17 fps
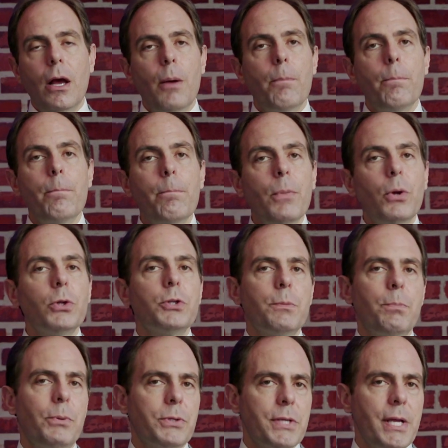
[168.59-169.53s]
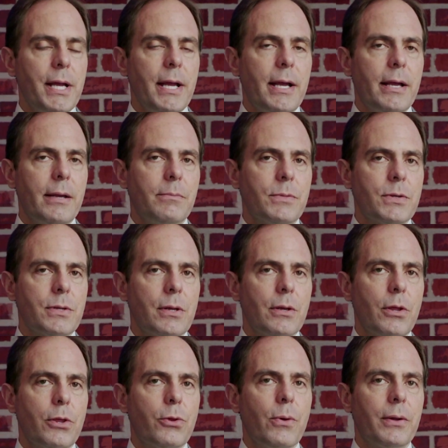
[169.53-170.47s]
multiple times
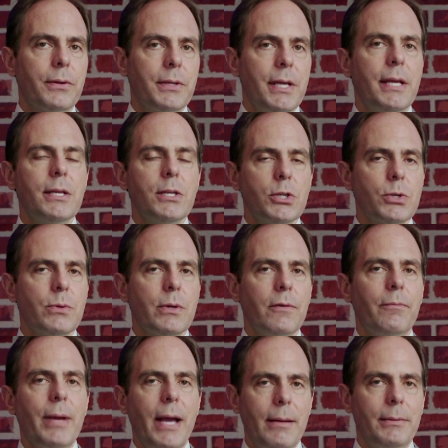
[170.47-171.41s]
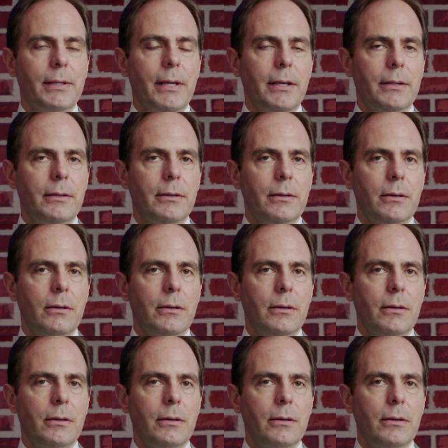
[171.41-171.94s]
throughout the history of Babylon.